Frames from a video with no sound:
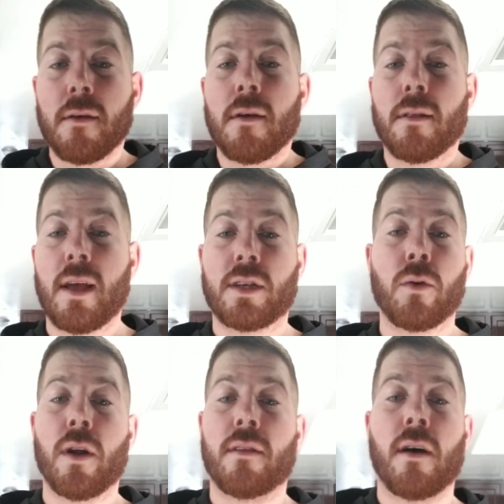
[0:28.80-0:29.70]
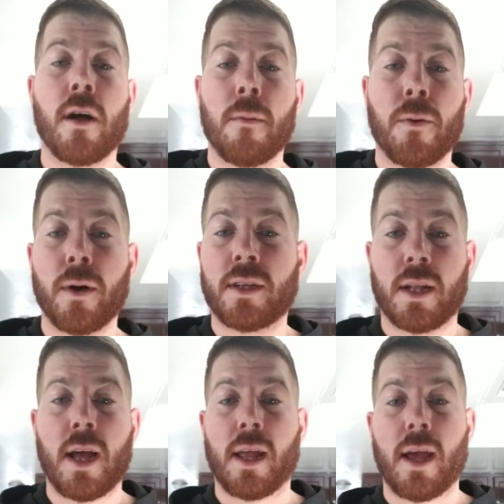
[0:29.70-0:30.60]
They scored a ton of points in
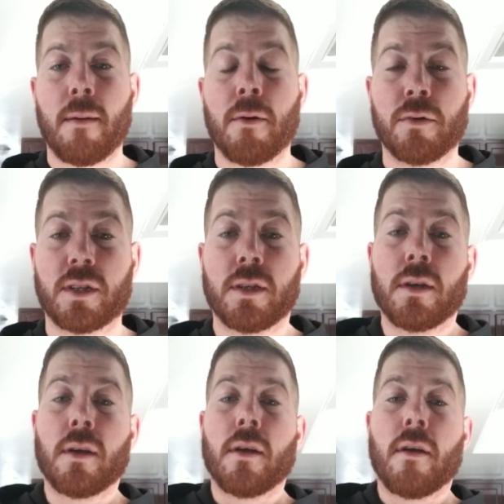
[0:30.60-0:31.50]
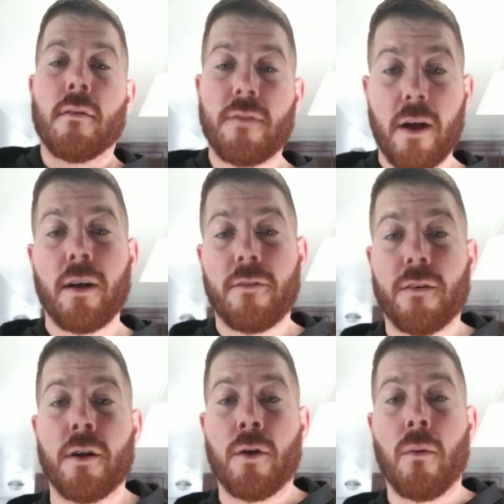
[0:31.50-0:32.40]
that game. It was very
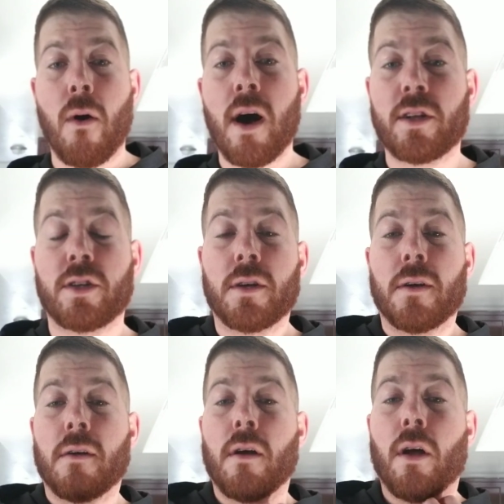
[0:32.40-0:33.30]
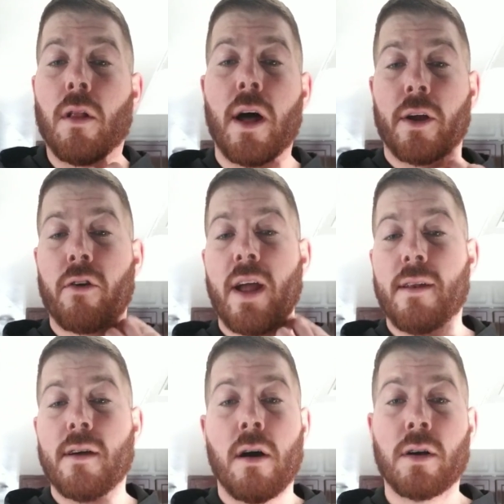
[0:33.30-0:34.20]
fun to watch. A lot of
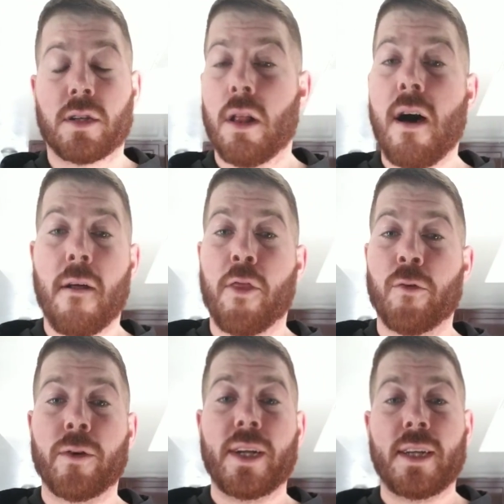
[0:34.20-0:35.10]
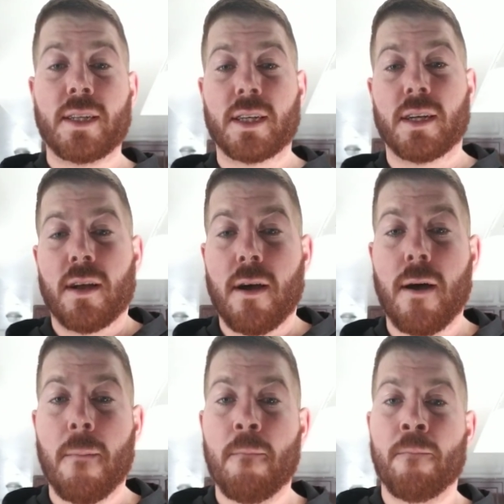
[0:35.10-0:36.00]
great dunks, a lot of threes.
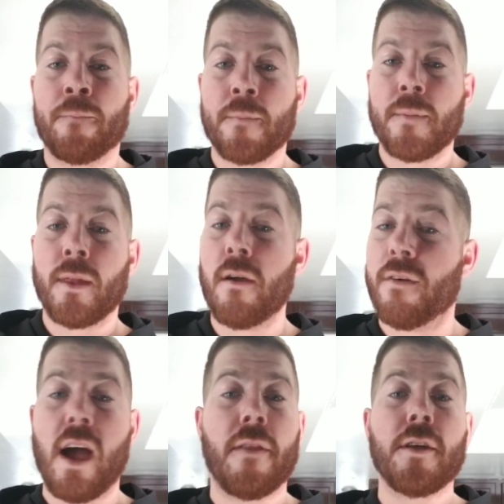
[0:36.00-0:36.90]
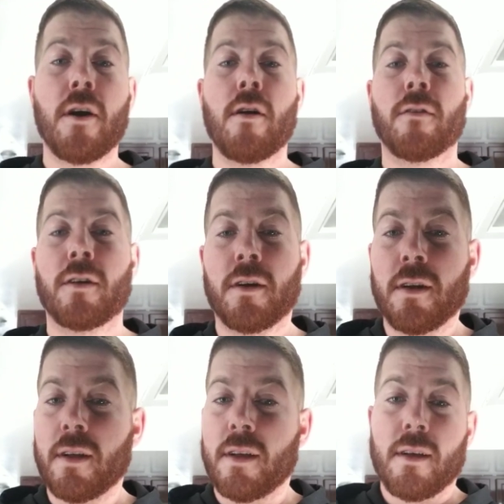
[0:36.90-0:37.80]
If you had the over,
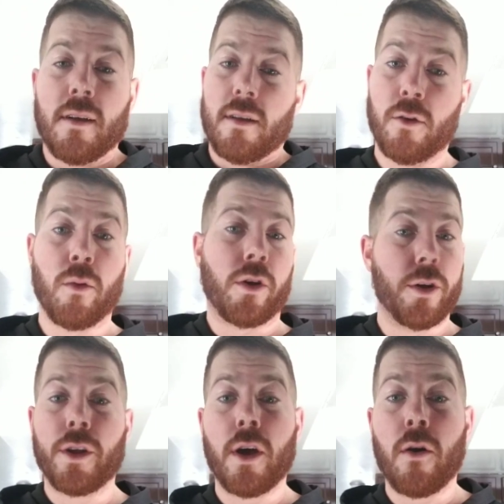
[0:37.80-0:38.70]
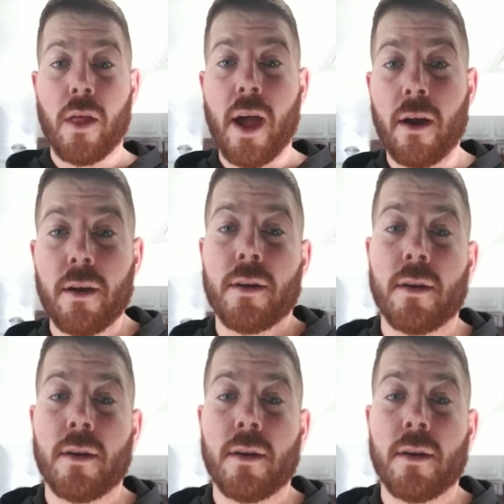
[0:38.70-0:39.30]
you were good to go there.